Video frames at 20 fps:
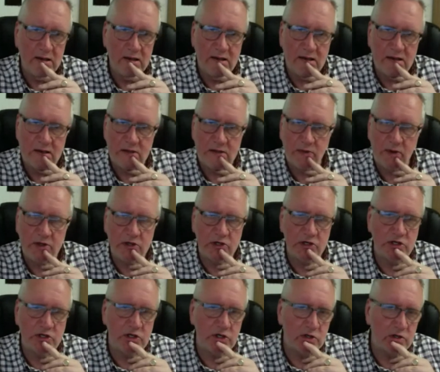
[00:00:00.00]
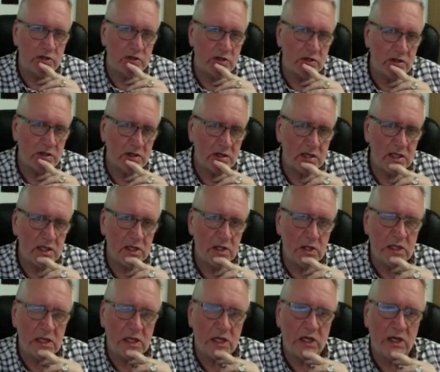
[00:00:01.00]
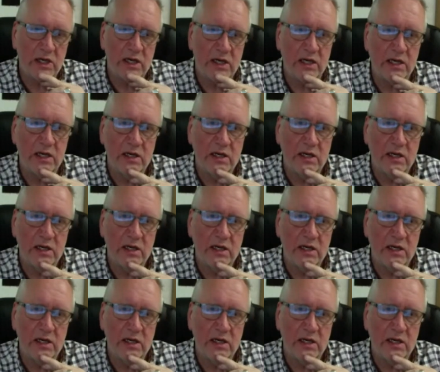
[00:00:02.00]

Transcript: as much as you'd like.